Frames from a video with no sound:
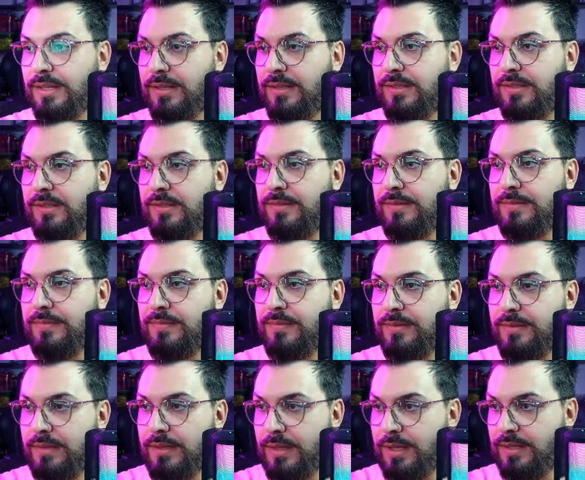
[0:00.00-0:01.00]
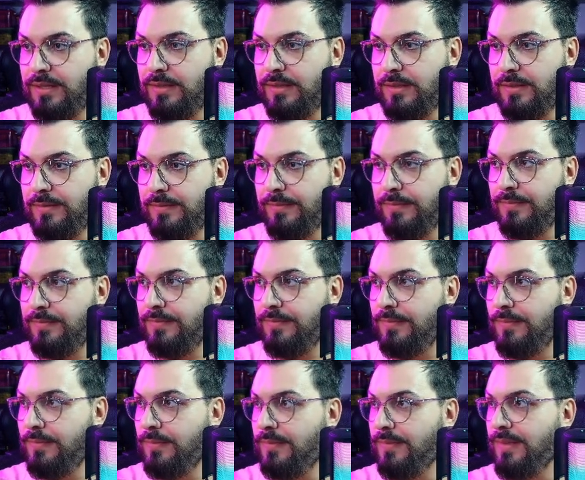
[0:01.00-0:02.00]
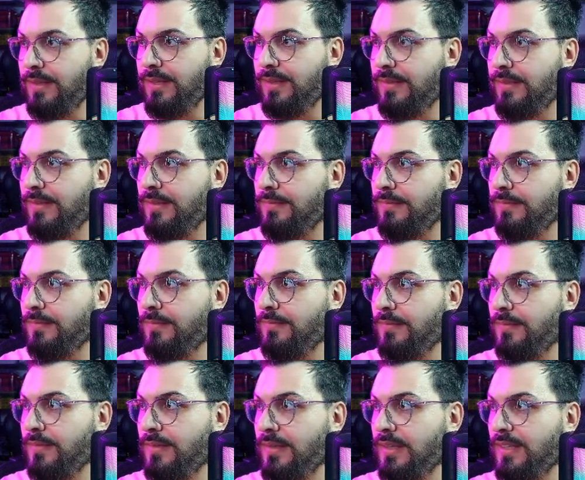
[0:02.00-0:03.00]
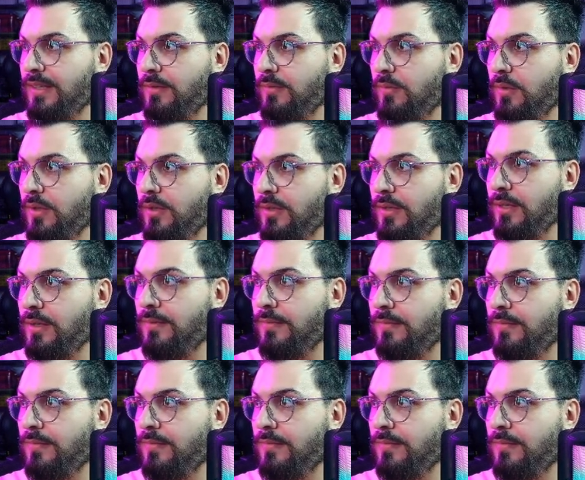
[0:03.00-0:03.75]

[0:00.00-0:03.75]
it and in the, did it work?